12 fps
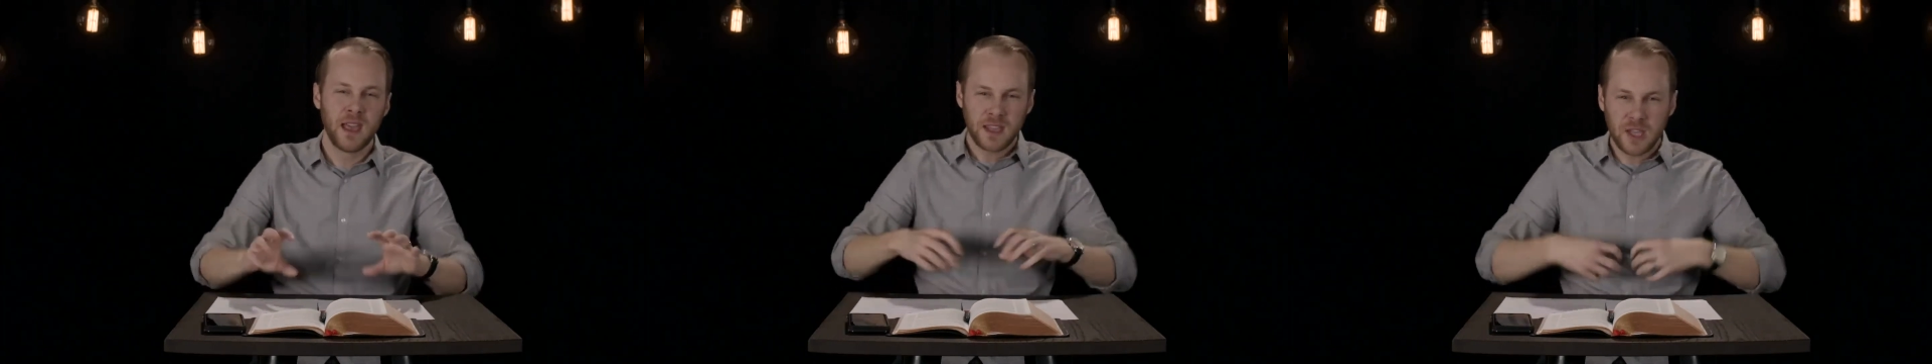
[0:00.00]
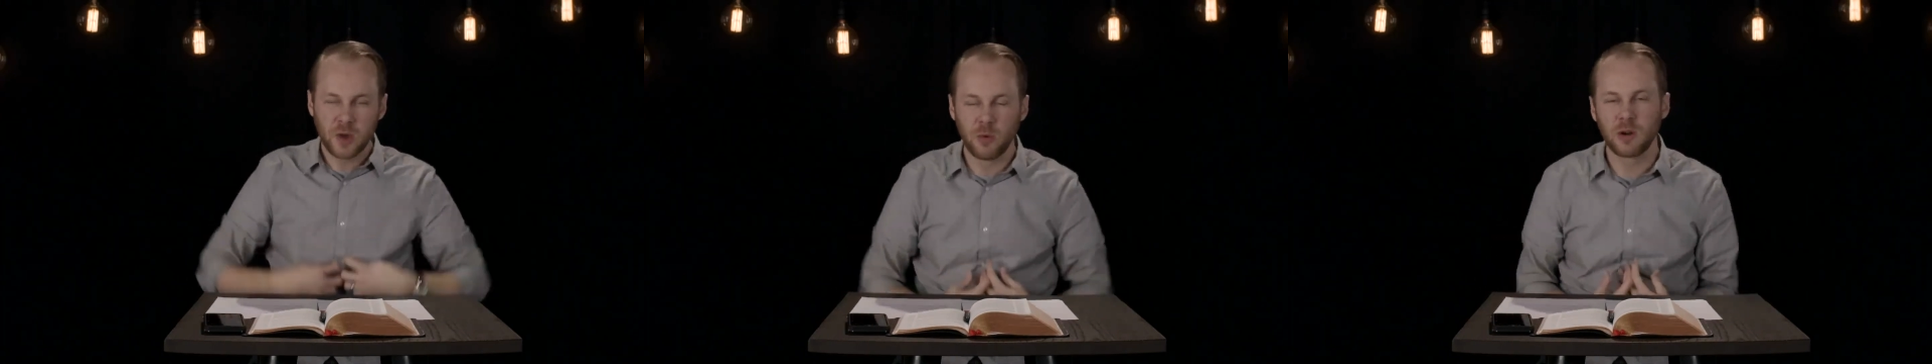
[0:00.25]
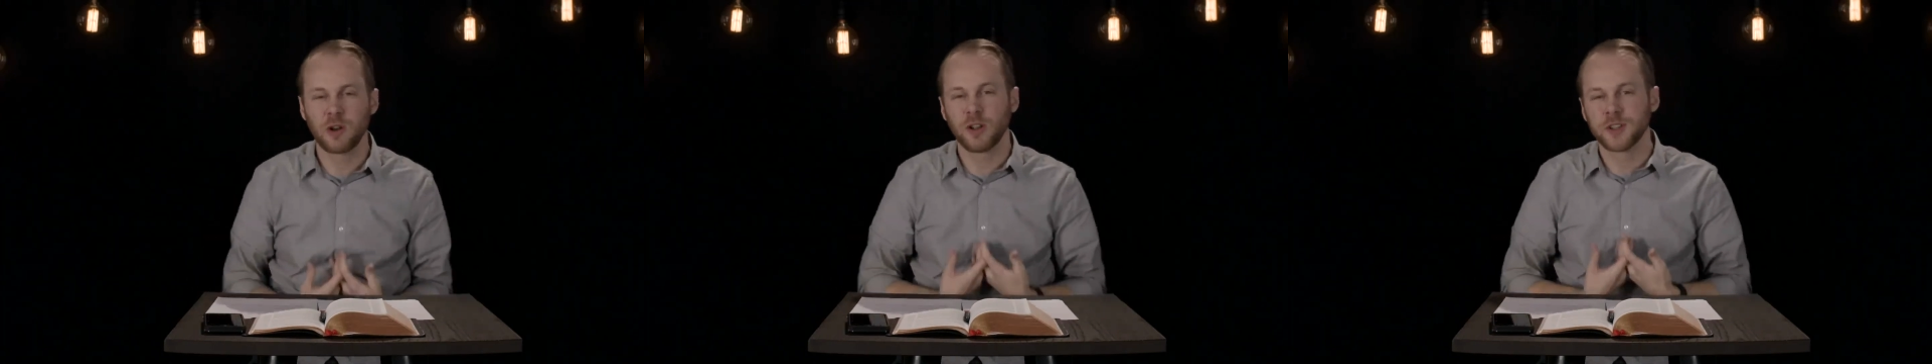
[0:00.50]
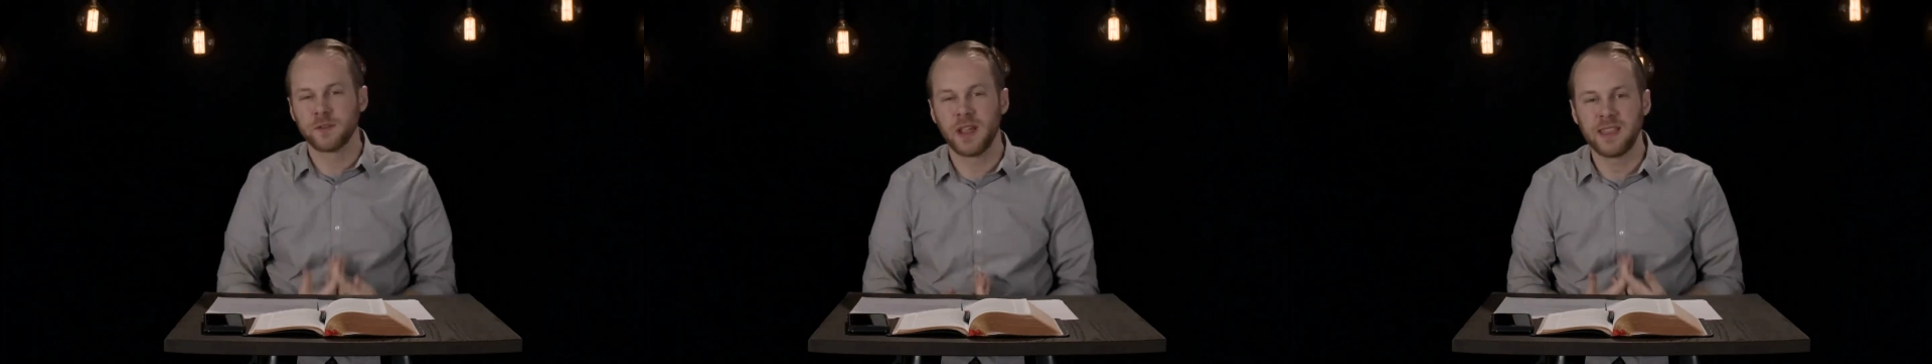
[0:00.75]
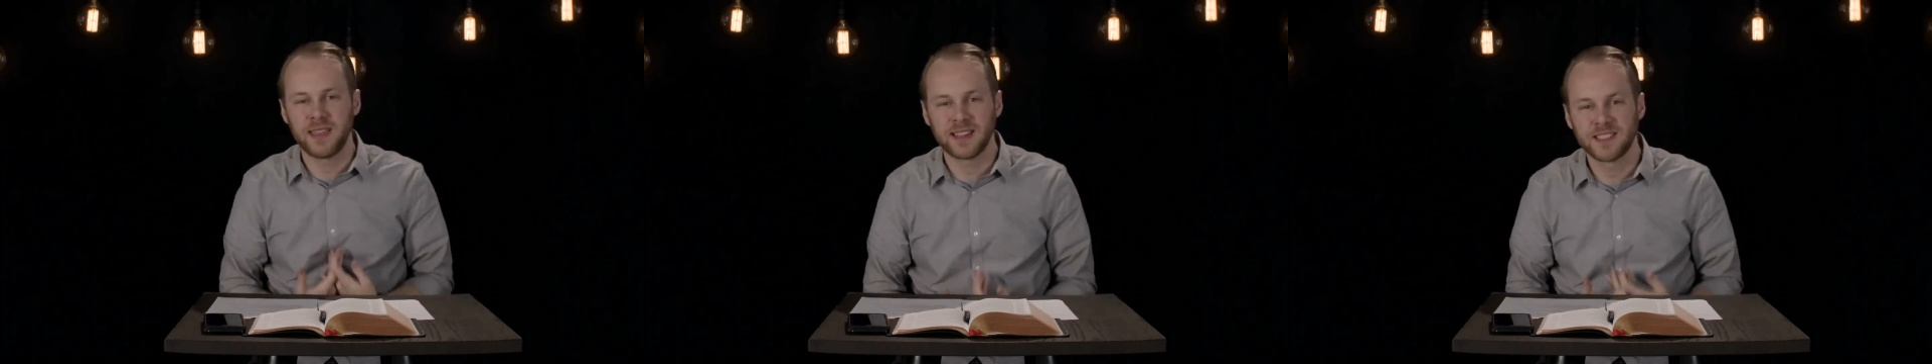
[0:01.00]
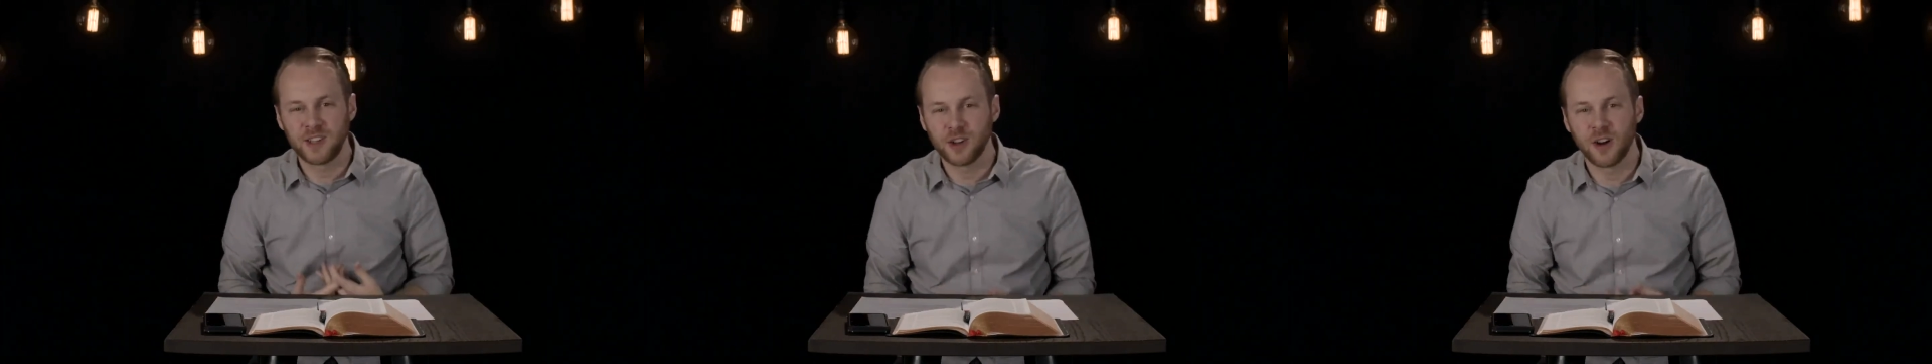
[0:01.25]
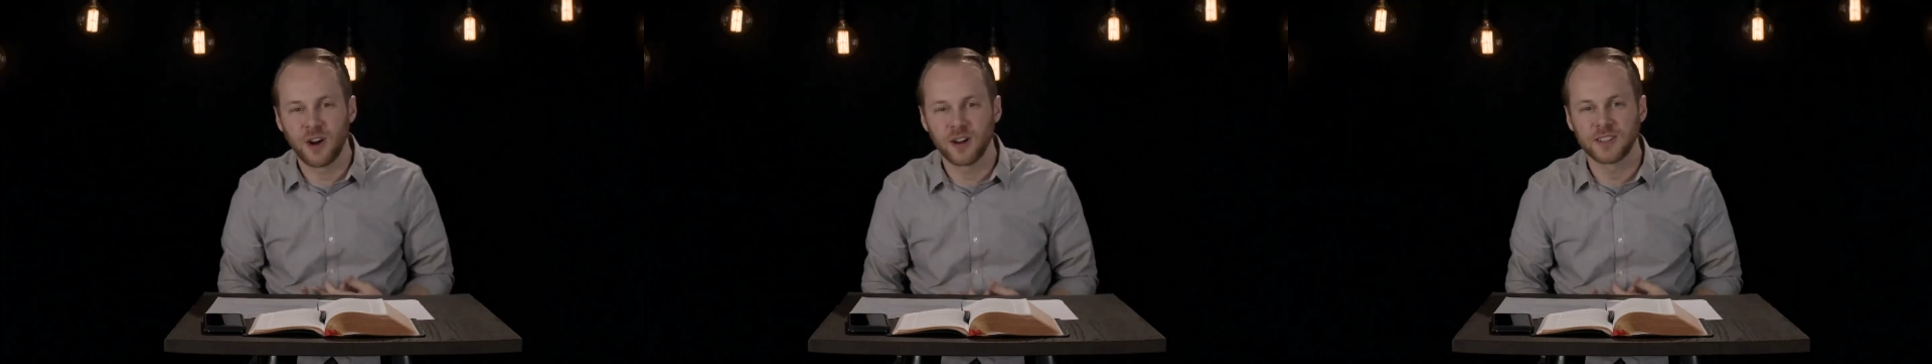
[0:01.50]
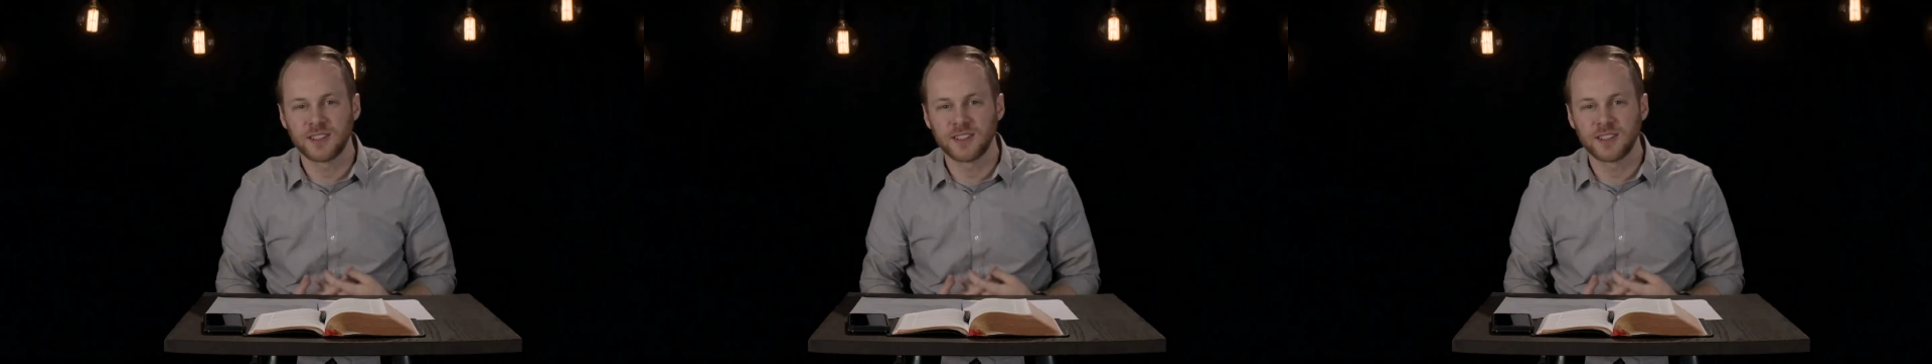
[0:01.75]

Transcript: you will cultivate things in your hearts